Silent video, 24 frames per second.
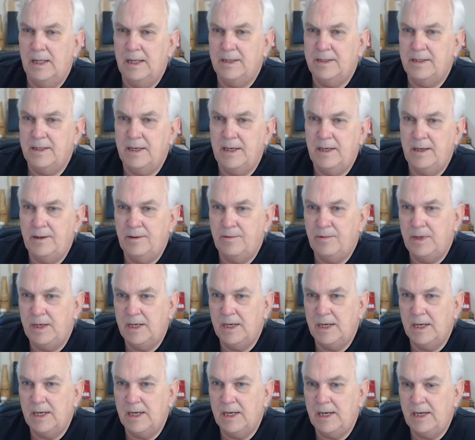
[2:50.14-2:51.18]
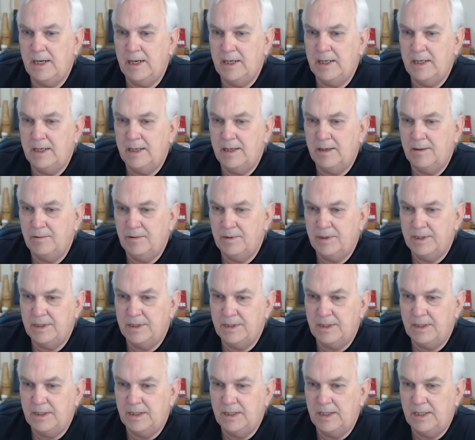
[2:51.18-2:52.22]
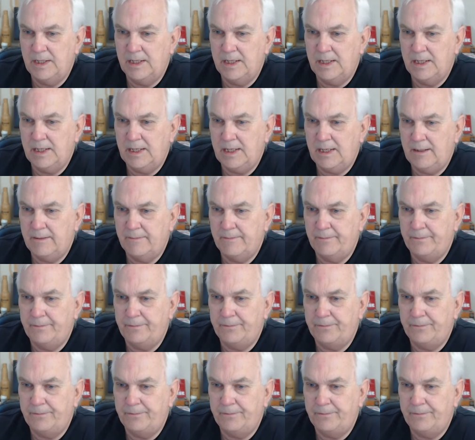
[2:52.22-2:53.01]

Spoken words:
Let's see who we got hanging out with us today.